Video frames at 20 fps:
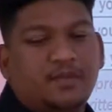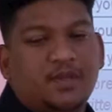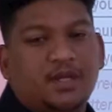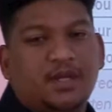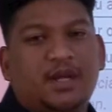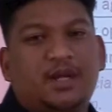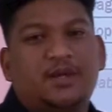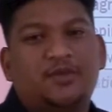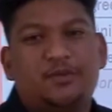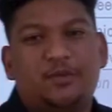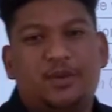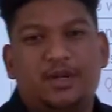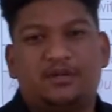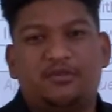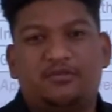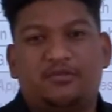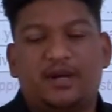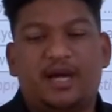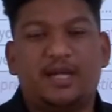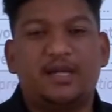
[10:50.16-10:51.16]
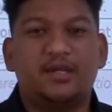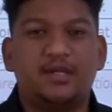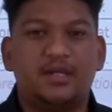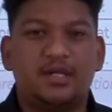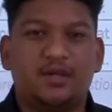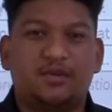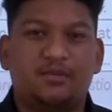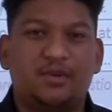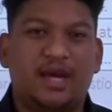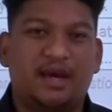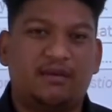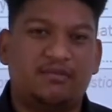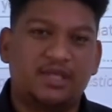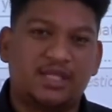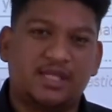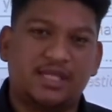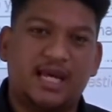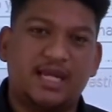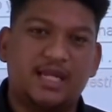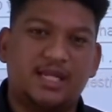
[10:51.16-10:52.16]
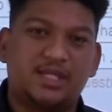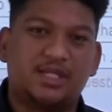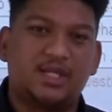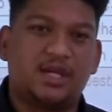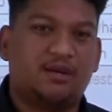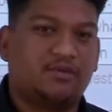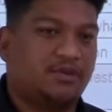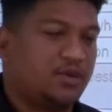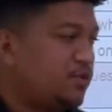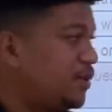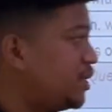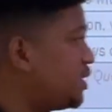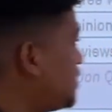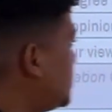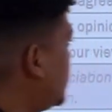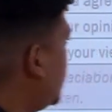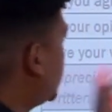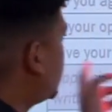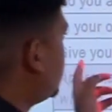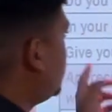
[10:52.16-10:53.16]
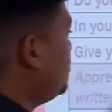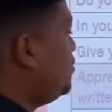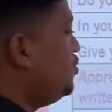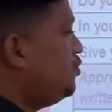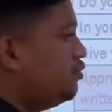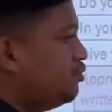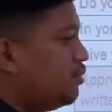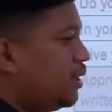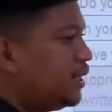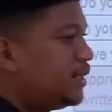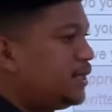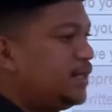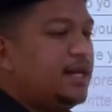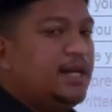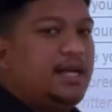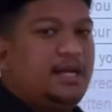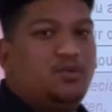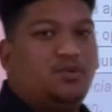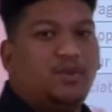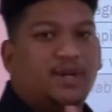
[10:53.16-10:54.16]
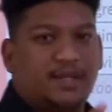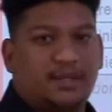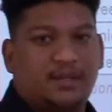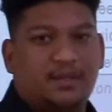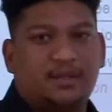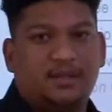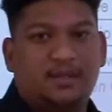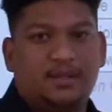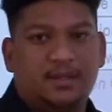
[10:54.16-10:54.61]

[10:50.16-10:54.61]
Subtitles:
grade 12, I don't know, we have this tendency of the question asked, do you agree with?